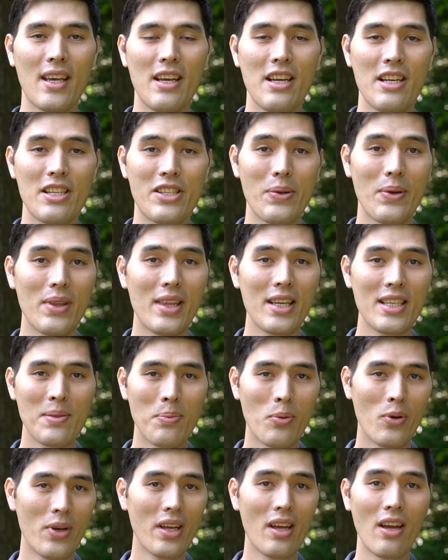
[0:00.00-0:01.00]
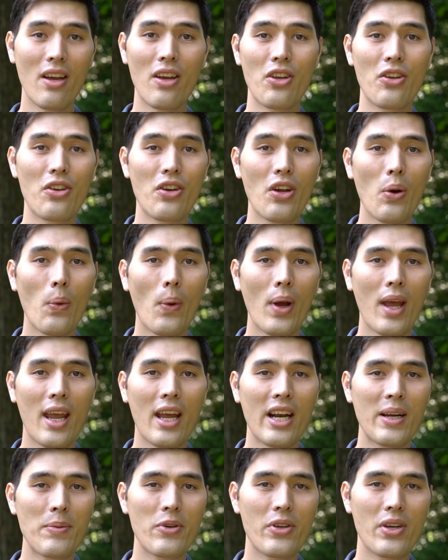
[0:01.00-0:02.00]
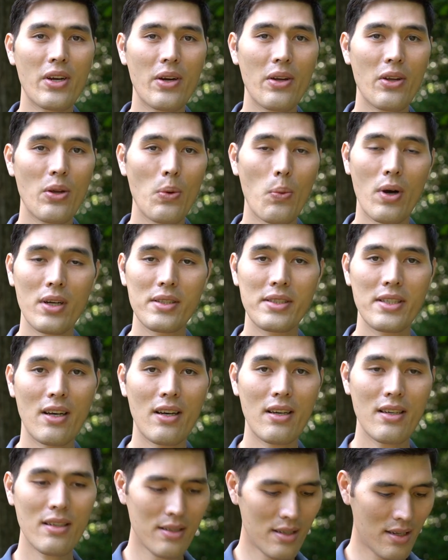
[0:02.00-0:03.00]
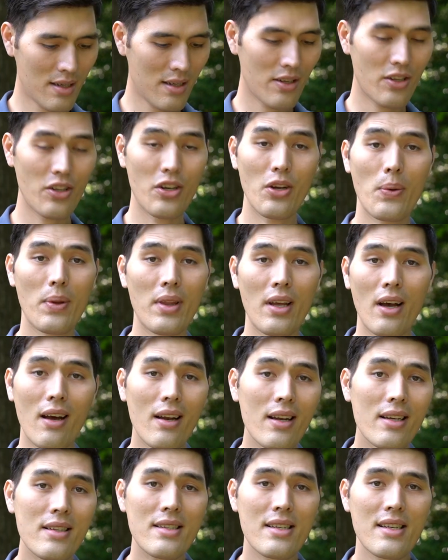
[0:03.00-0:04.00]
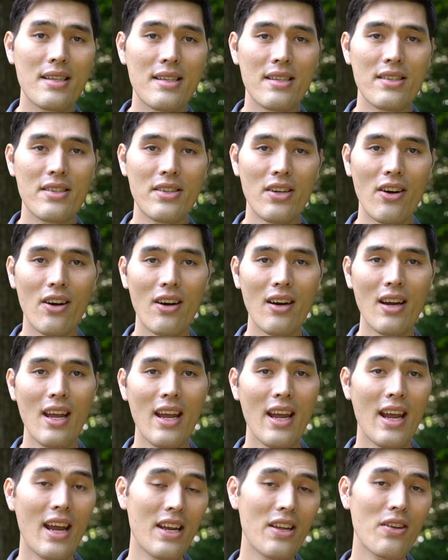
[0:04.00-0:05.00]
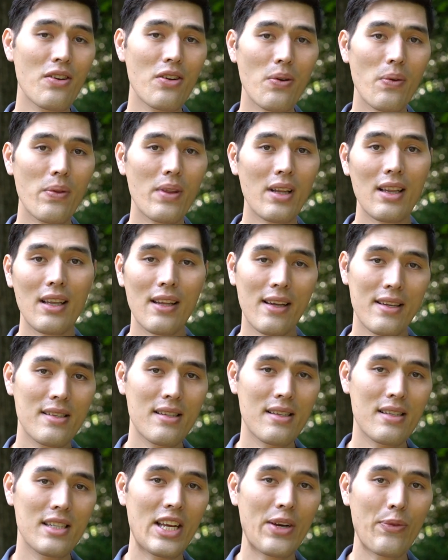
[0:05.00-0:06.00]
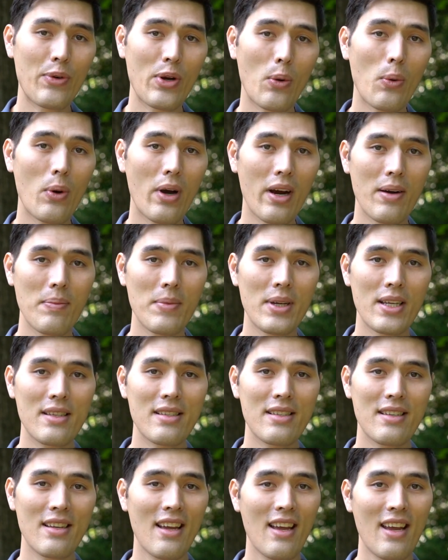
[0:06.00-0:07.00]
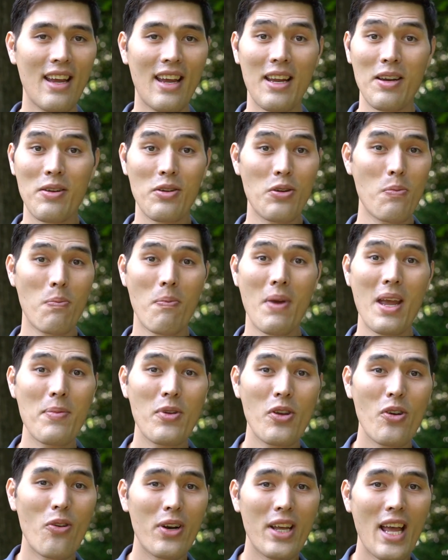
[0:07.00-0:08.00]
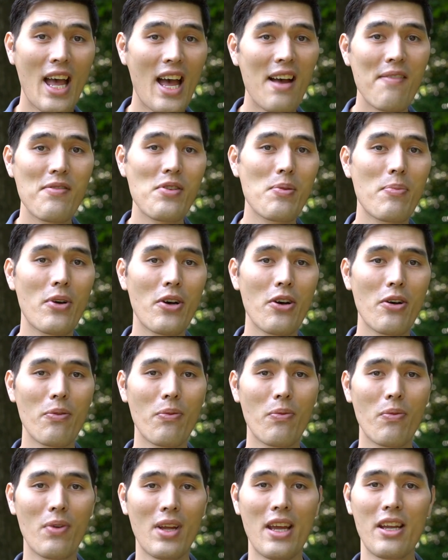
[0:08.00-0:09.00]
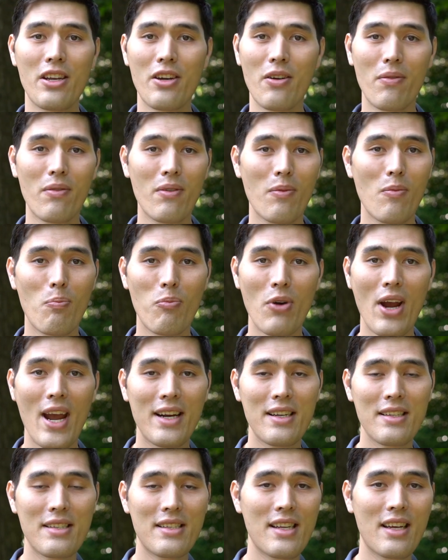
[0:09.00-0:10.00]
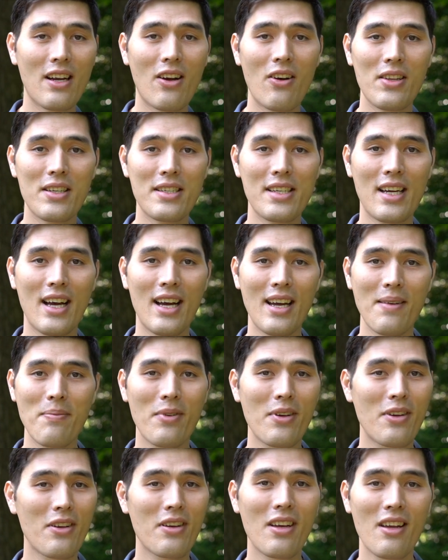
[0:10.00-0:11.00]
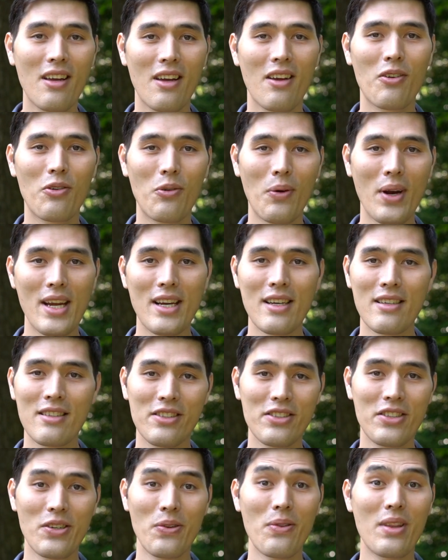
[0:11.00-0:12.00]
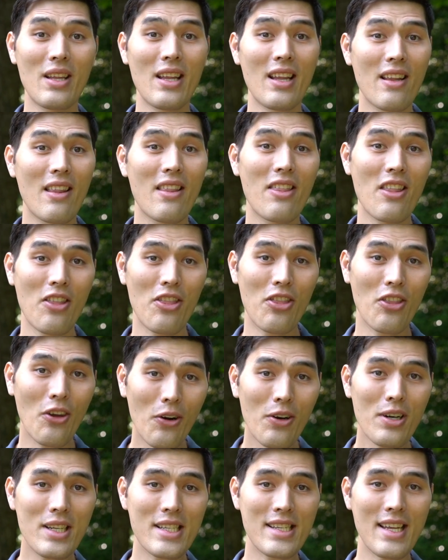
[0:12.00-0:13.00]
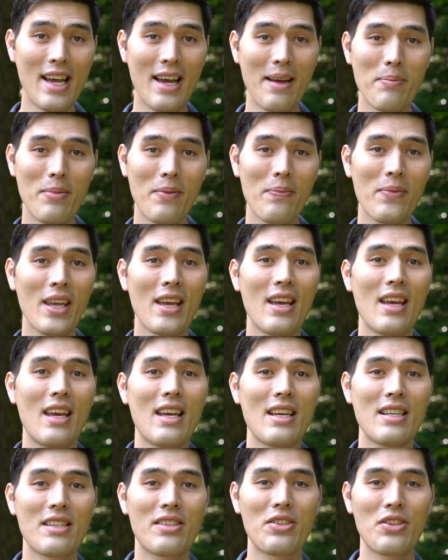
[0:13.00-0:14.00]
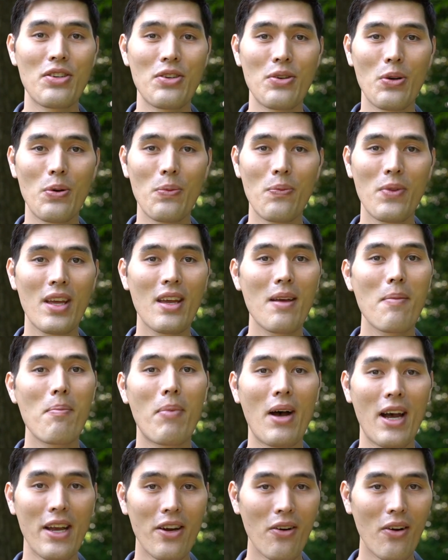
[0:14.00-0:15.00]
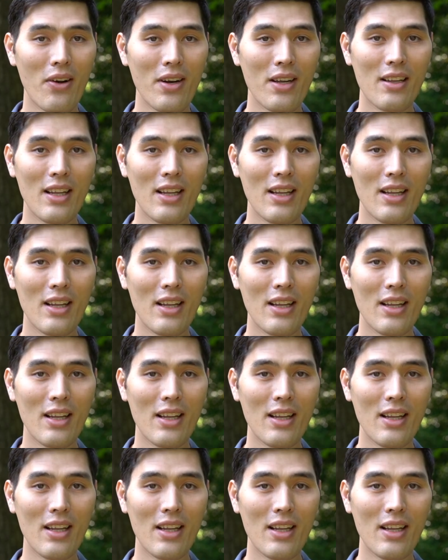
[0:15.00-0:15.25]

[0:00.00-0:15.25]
So at this point, you know what animal you want to hunt, you know when the hunting seasons are, and you know the licensing requirements, and maybe you already have your bow and you're practicing all the time. Great. So the third step is to buy your hunting